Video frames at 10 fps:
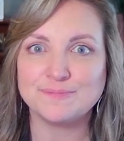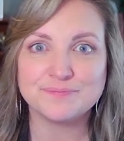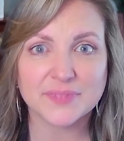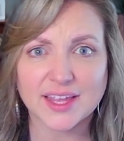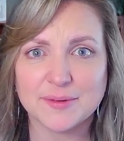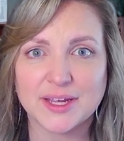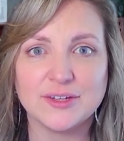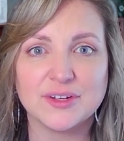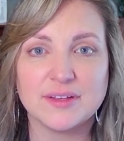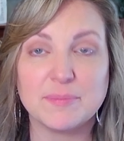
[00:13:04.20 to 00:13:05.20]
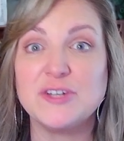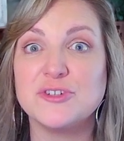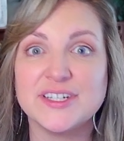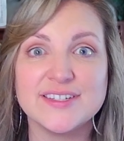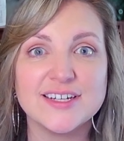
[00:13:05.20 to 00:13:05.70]
Anyway, you can
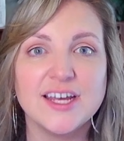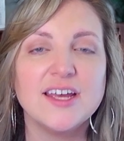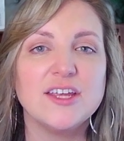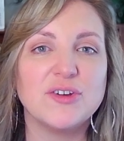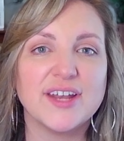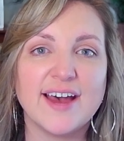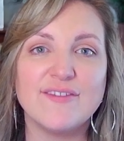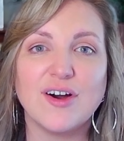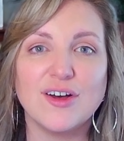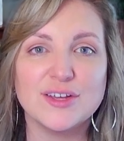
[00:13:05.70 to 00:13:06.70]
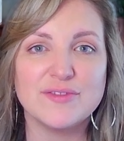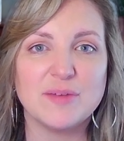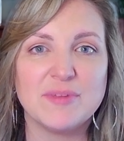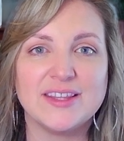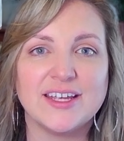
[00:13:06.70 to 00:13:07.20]
Pinterest, you can have all of
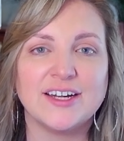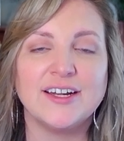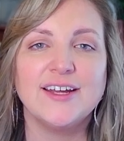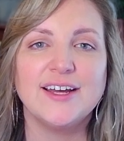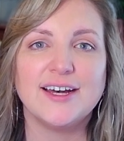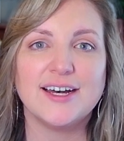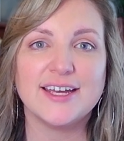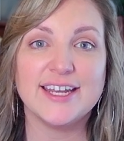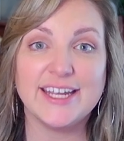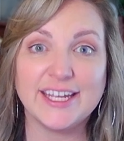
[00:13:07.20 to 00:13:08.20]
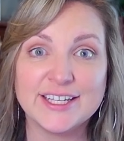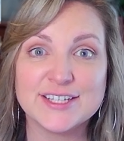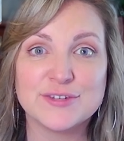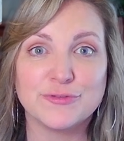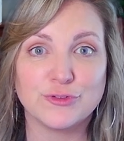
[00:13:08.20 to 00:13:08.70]
them in there. It
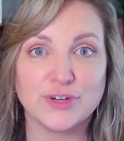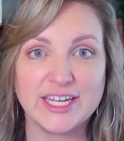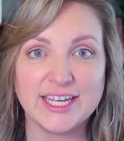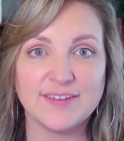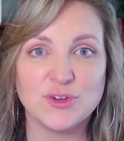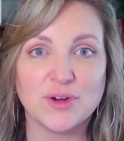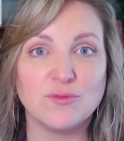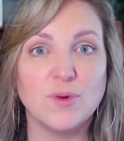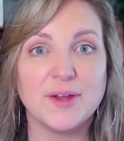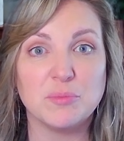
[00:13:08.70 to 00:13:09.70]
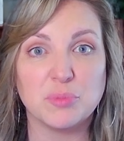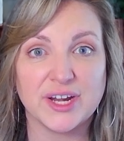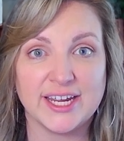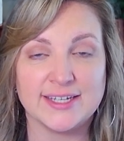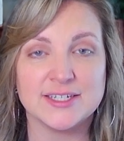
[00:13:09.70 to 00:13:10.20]
is free if you have one
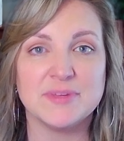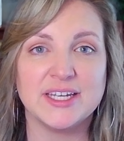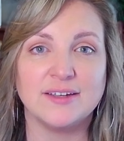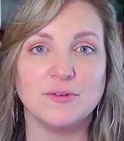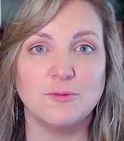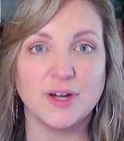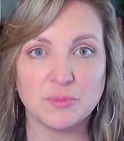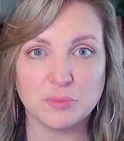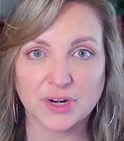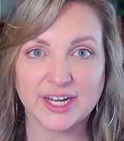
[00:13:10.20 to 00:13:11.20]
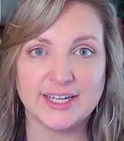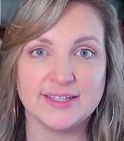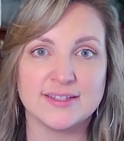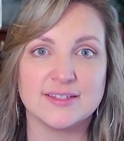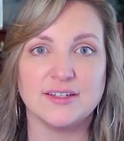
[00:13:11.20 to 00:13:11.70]
brand, meaning one
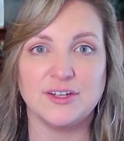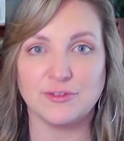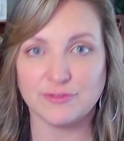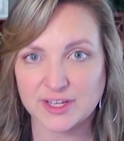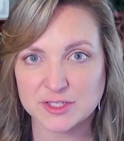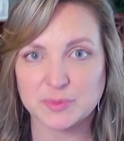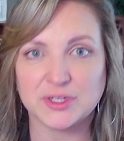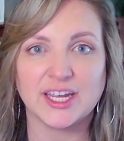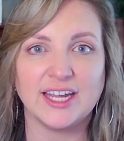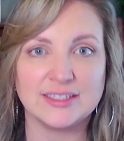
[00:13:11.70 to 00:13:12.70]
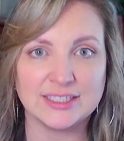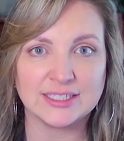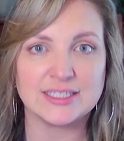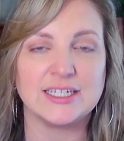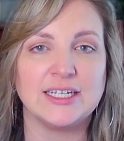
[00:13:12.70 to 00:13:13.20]
brand's, Facebook and
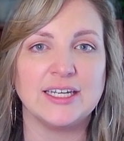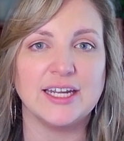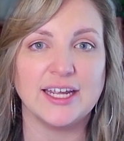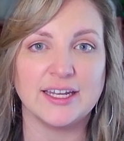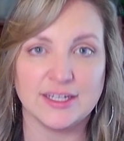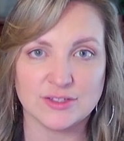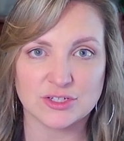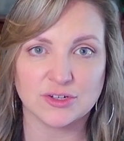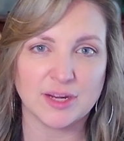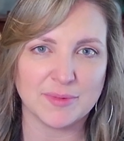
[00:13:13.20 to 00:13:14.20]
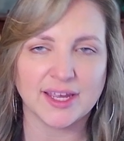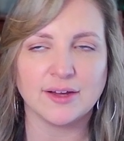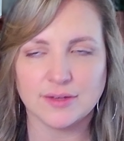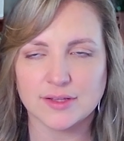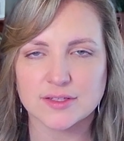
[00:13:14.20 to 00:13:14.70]
LinkedIn and Instagram
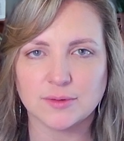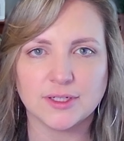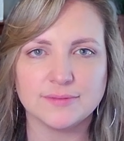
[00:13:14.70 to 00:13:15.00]
account and so on.